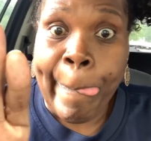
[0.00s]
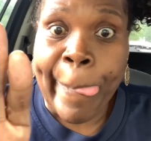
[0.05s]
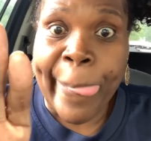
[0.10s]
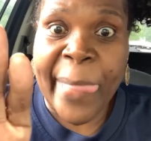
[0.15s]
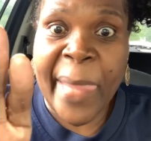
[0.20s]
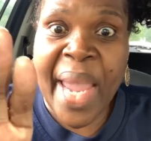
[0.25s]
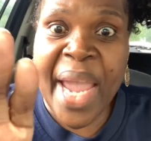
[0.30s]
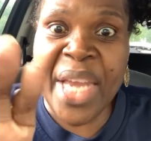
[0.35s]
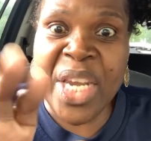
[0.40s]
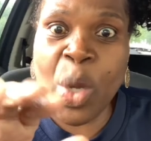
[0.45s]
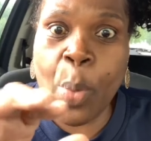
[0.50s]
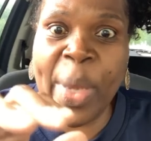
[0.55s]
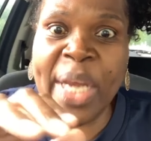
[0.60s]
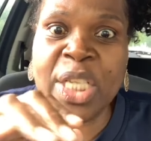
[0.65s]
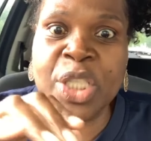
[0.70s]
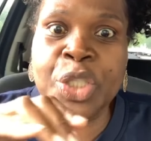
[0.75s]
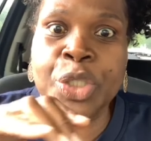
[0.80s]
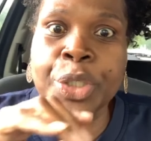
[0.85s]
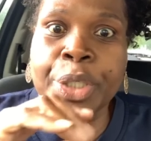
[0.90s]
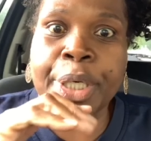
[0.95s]
Ain't no way
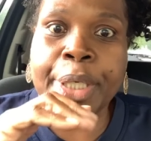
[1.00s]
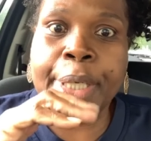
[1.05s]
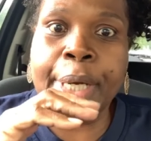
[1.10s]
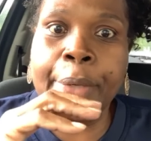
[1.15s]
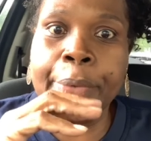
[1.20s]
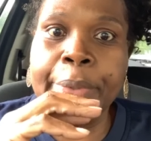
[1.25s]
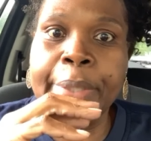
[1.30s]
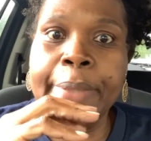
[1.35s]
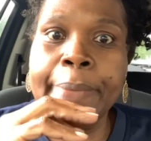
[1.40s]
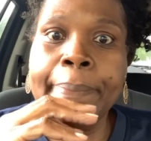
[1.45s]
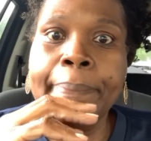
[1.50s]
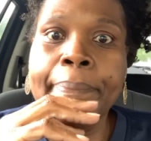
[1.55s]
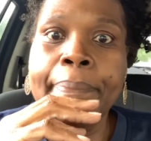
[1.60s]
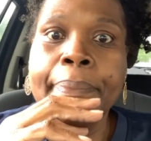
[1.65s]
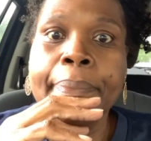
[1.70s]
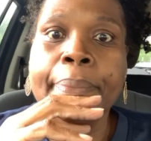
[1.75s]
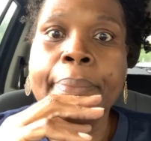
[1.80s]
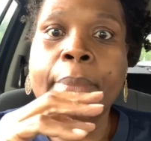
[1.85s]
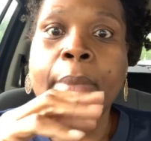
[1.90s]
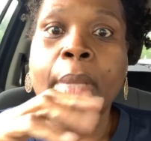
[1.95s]
to sugarcoat it.
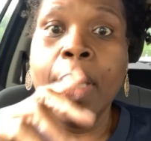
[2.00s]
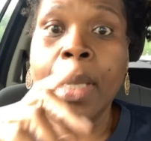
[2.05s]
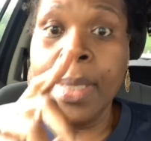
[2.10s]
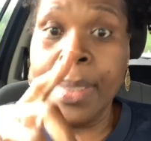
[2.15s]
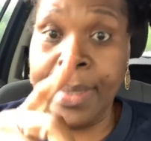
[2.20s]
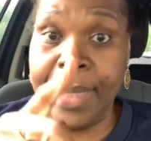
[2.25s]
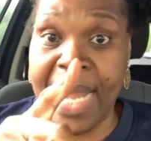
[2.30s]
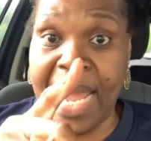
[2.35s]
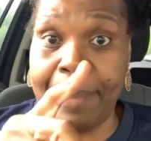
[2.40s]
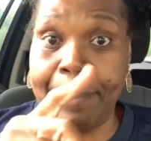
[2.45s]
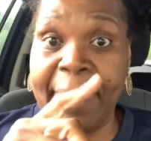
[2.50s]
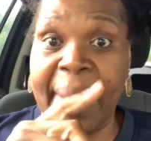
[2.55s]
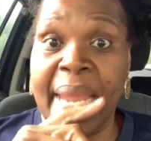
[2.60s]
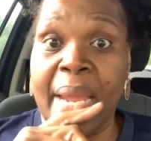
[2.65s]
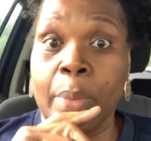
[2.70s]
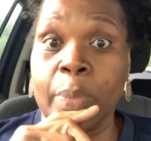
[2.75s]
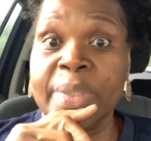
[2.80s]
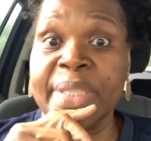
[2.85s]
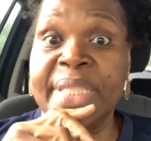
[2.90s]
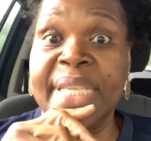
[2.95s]
That
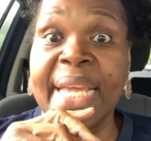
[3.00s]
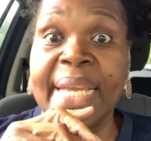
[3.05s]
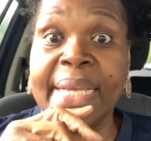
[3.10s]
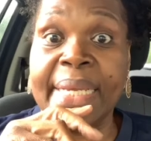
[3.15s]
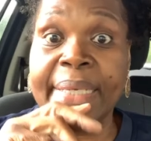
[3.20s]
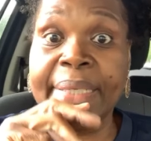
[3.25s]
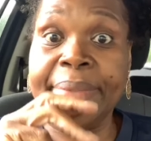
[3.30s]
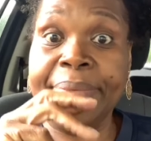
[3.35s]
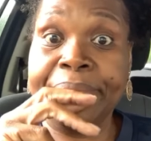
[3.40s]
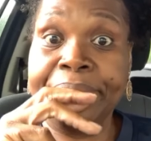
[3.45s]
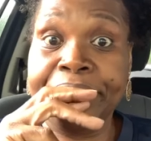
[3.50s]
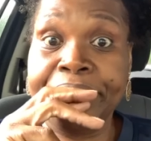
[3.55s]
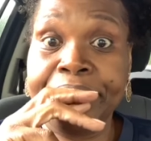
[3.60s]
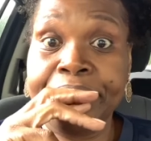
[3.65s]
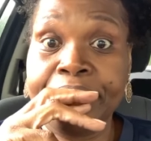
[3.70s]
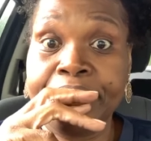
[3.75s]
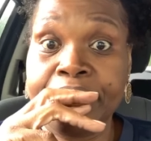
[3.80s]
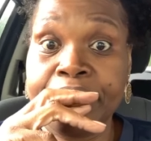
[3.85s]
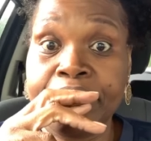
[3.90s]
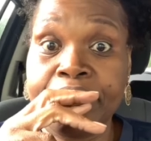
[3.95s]
man was dead.
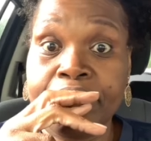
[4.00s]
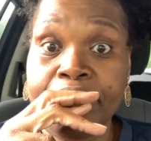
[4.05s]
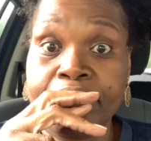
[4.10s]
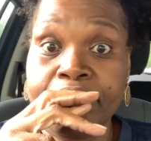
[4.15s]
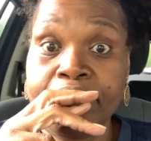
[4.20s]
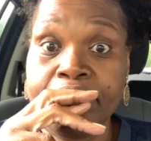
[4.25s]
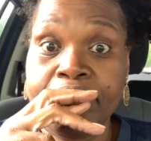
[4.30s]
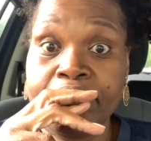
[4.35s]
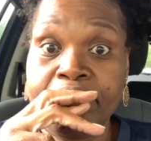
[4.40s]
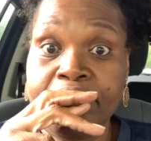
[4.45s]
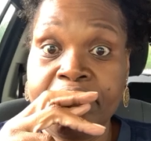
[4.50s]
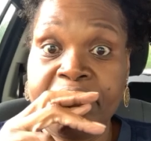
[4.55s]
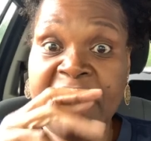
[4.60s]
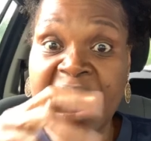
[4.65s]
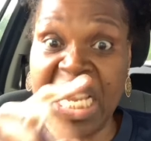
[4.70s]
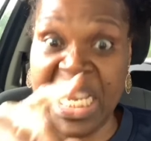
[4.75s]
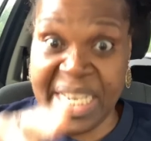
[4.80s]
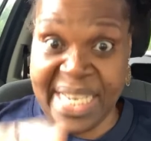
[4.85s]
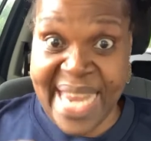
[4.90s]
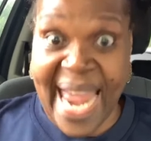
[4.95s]

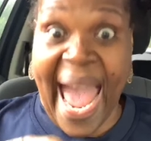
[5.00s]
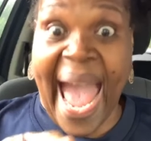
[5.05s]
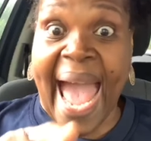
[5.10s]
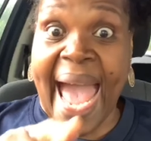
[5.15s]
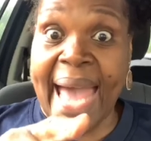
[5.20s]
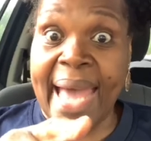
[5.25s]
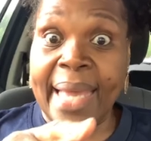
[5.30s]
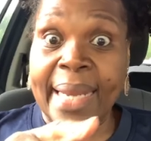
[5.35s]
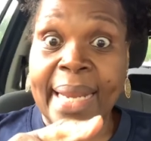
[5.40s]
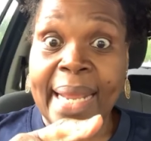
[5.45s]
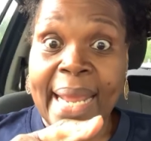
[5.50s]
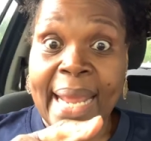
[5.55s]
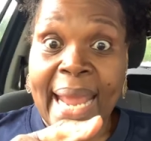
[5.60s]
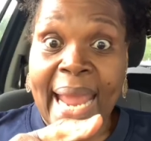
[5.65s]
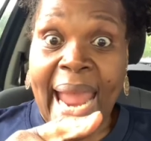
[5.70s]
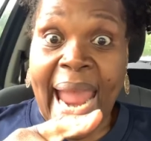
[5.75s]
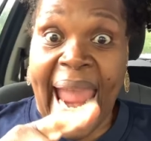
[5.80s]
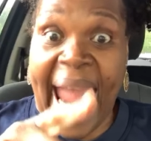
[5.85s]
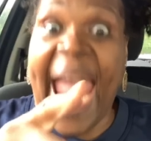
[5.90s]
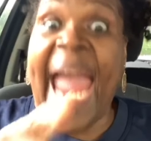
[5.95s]
He died
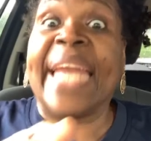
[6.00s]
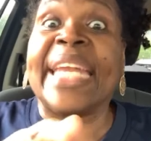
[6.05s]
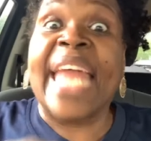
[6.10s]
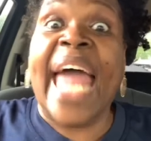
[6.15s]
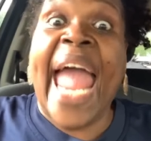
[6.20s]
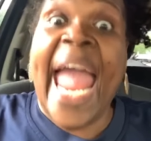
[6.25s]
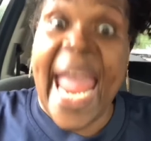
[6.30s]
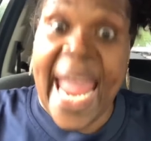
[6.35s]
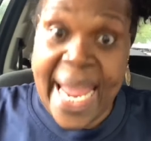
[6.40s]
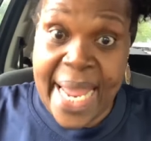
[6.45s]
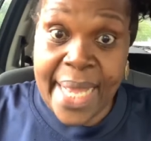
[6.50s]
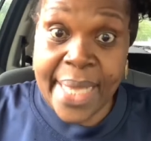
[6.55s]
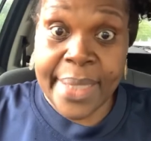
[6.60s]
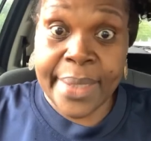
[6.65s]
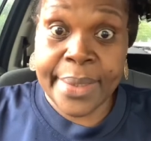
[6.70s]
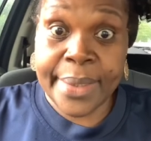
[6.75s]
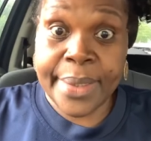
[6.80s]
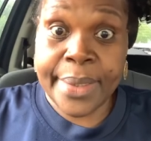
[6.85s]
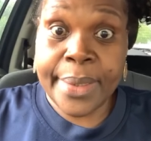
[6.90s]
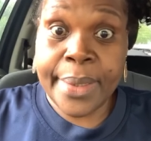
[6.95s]
at the
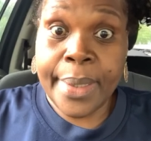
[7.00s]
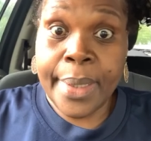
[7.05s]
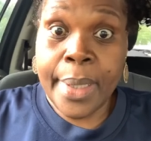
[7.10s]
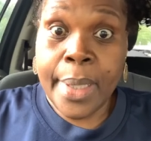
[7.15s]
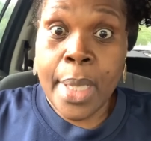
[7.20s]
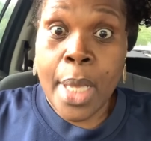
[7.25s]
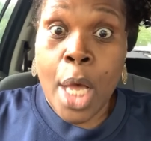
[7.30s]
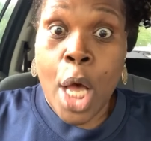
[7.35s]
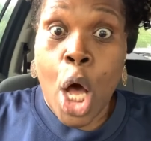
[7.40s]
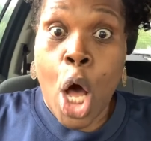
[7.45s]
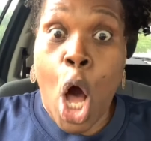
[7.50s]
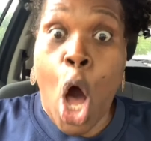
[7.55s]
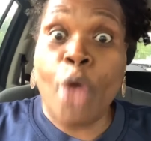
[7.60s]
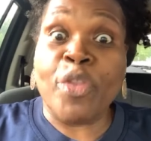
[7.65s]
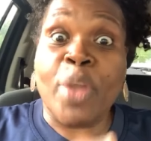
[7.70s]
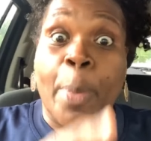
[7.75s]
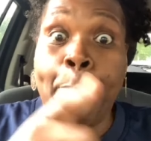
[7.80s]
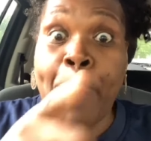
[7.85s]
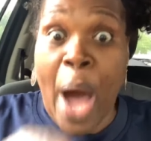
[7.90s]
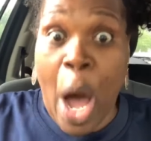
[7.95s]
hands
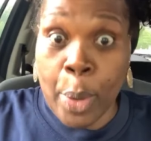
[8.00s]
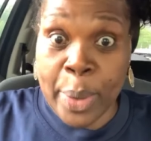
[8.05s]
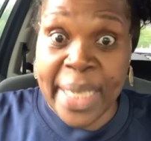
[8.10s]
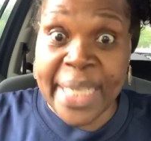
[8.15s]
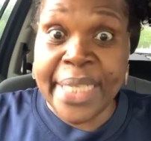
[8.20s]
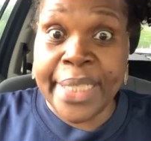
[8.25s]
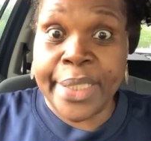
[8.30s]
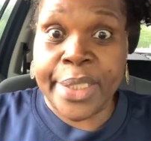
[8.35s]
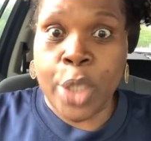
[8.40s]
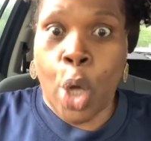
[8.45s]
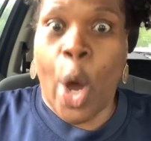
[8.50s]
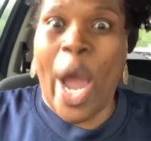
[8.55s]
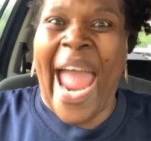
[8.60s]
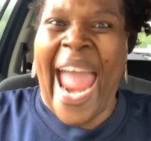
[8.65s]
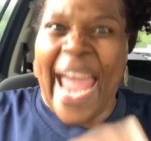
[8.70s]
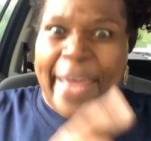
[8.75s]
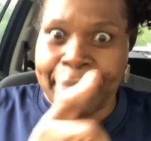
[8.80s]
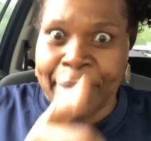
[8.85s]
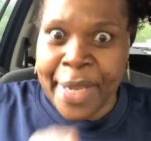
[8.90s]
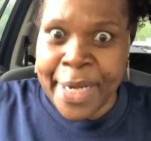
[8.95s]
of the police, or
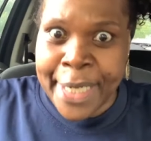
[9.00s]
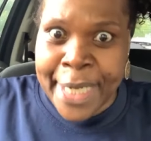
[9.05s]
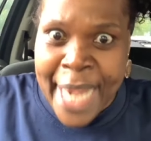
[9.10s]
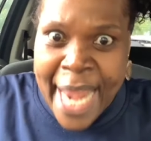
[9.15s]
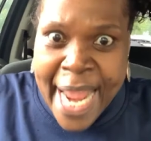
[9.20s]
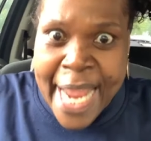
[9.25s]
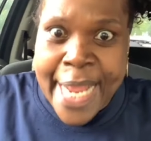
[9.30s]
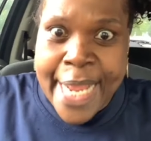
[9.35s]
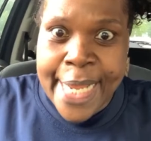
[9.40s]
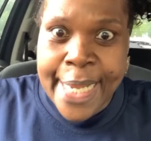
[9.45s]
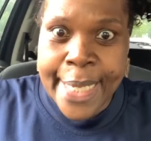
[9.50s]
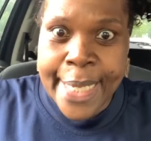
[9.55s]
at the knee